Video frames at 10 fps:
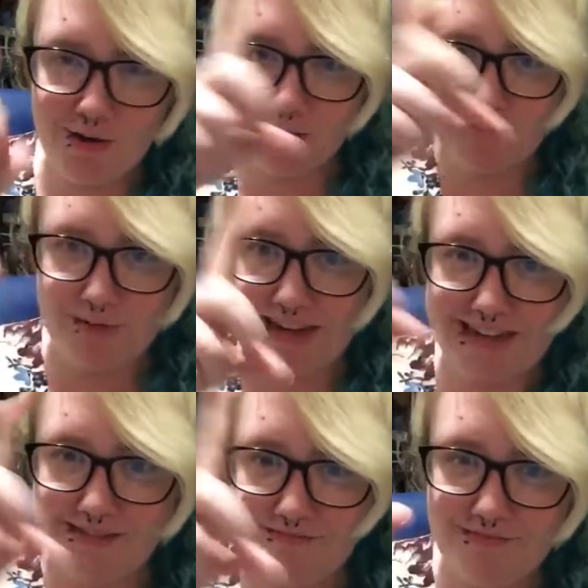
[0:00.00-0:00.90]
to make...
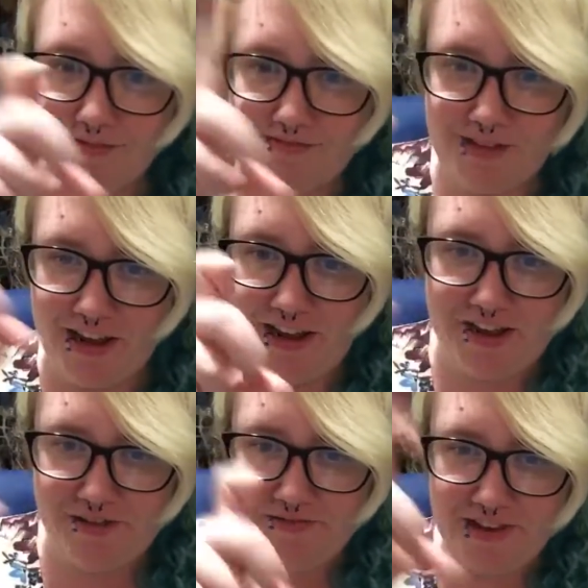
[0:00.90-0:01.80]

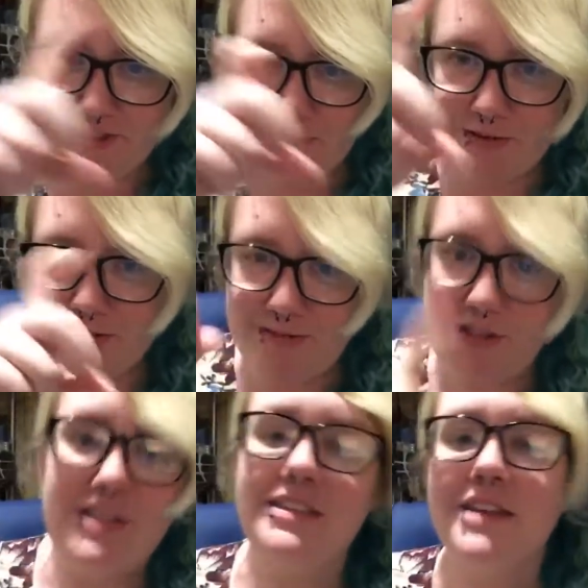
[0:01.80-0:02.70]
I don't know why I'm doing
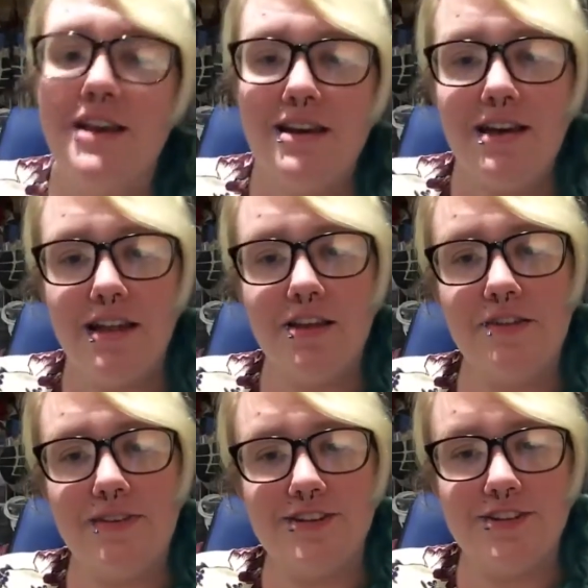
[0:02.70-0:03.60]
this. Although I
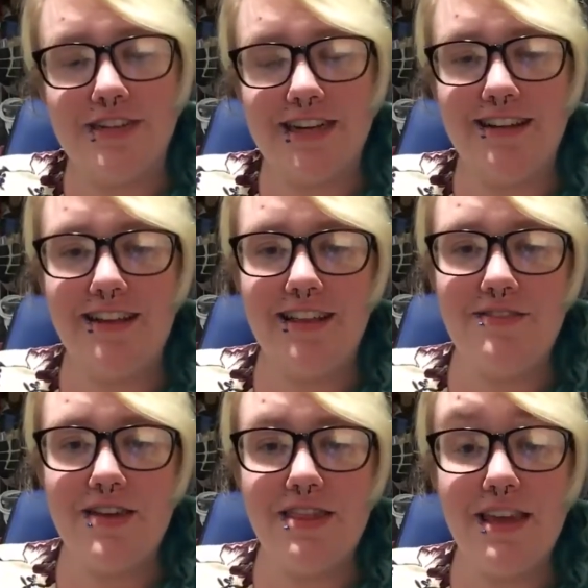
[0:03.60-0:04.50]
found your channel, I love
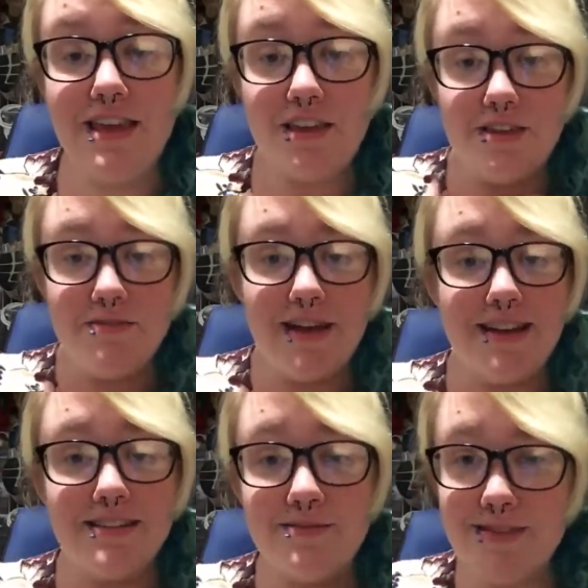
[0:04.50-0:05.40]
it. Thank you,
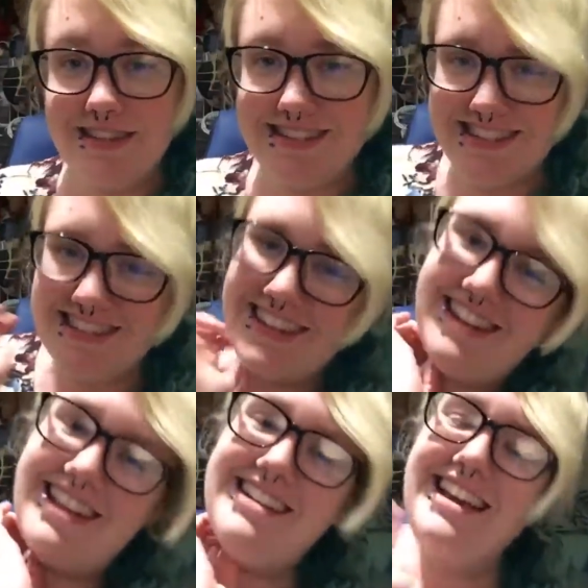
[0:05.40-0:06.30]
Maximus. I'm
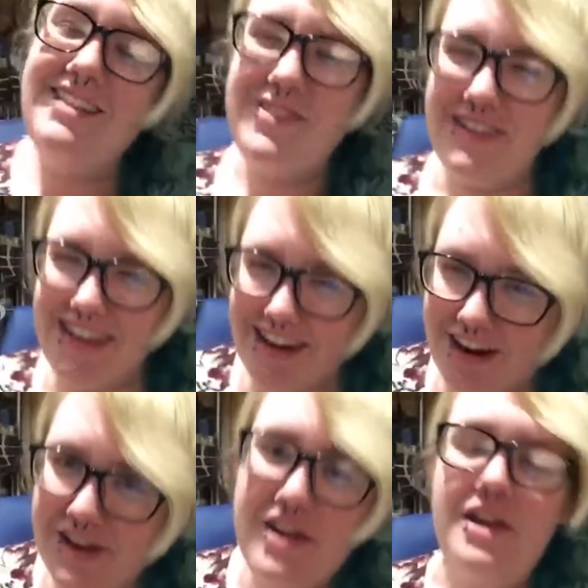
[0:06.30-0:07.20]
glad to have you
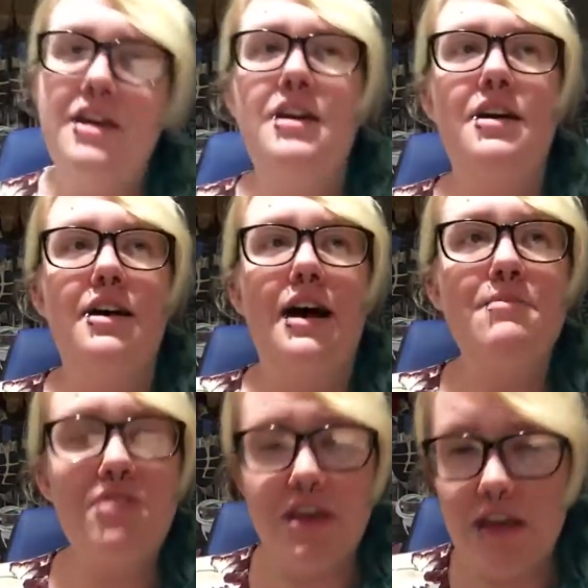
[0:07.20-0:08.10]
here. I'm
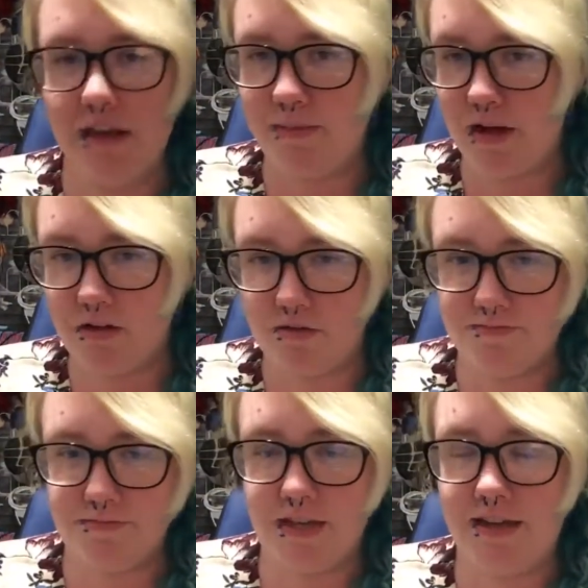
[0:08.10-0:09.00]
thinking about...
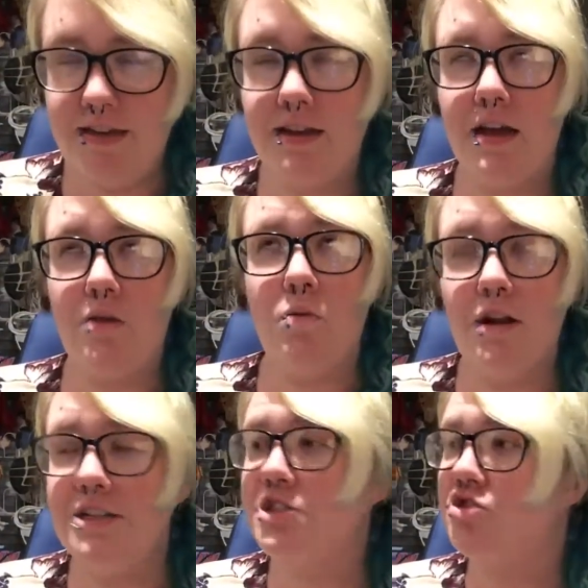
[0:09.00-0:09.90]
I
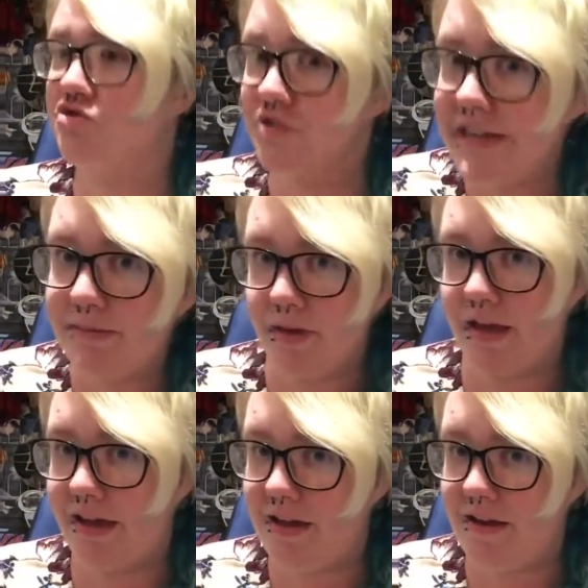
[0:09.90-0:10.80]
want to stream
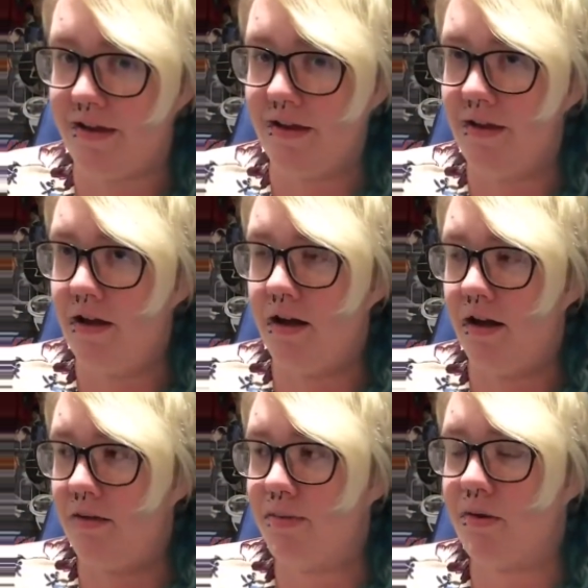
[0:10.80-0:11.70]
again,
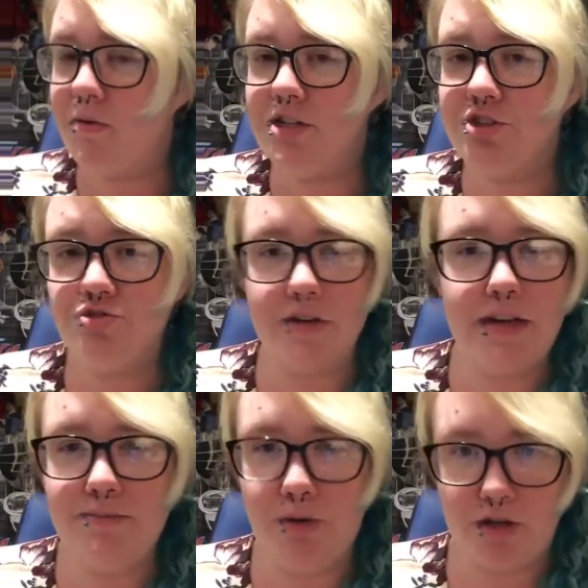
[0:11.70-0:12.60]
but I want to
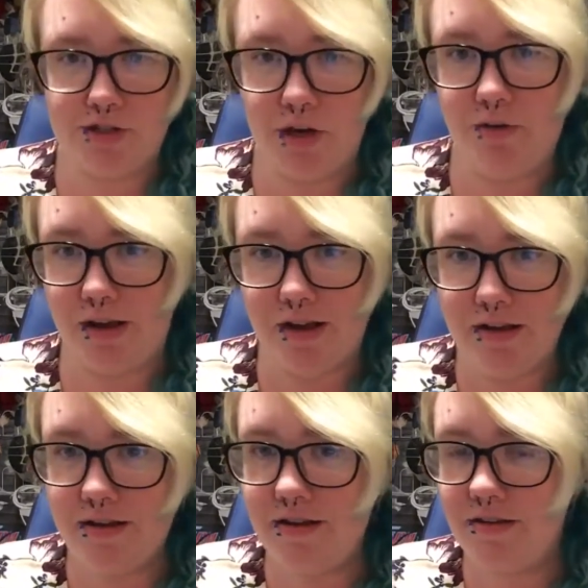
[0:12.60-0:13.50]
stream Persona.
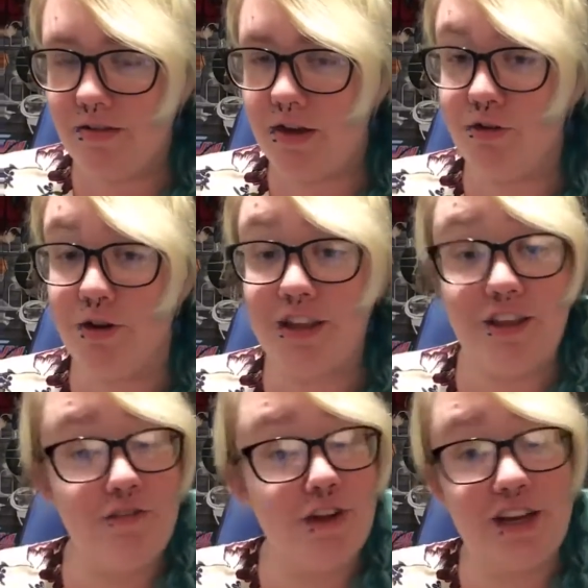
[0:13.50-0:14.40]
I really
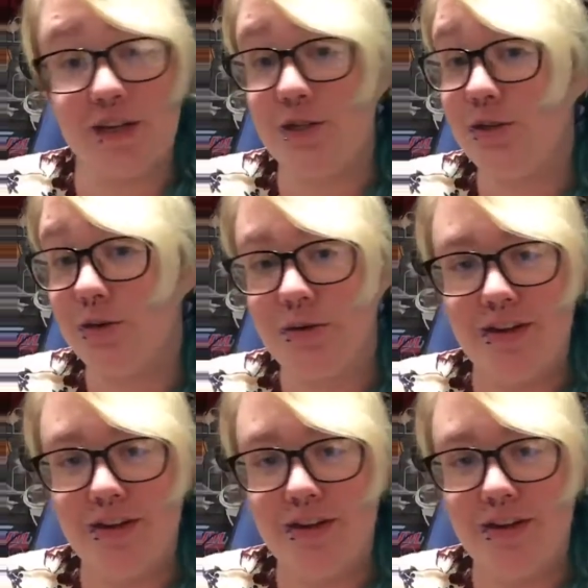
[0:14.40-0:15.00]
freaking do.